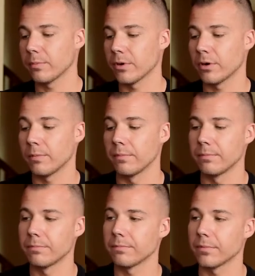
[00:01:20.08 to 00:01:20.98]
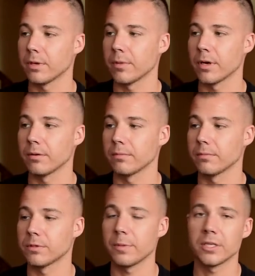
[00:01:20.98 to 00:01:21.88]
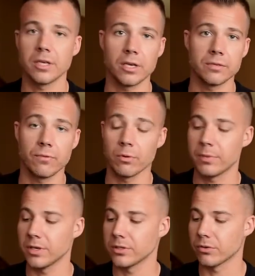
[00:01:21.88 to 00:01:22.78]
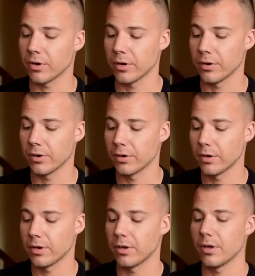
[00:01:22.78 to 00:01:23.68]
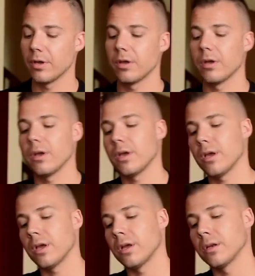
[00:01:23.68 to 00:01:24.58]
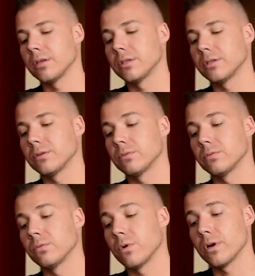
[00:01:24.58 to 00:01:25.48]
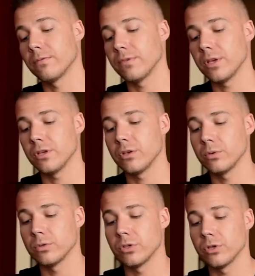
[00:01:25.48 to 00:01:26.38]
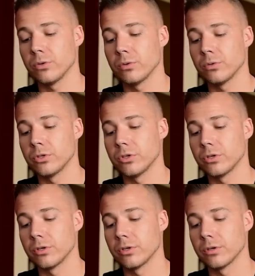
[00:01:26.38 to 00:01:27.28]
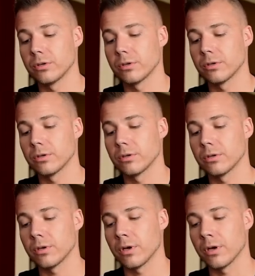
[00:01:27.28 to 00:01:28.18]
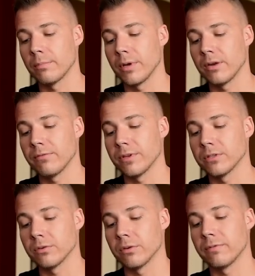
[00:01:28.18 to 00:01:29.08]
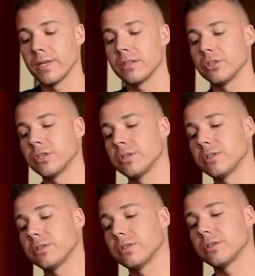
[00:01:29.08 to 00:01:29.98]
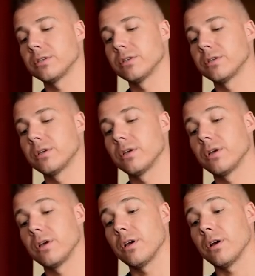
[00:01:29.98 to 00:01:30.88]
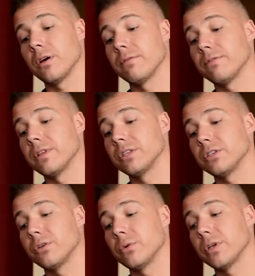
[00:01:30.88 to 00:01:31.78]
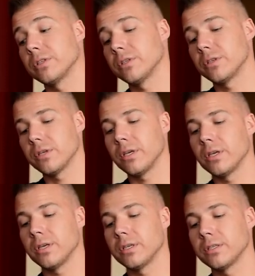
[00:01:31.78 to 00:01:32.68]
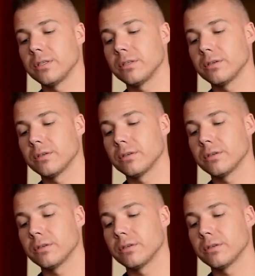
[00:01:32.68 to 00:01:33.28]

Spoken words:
up herb in my Space Case 4-piece grinder. And one of the huge benefits or advantages of this unit is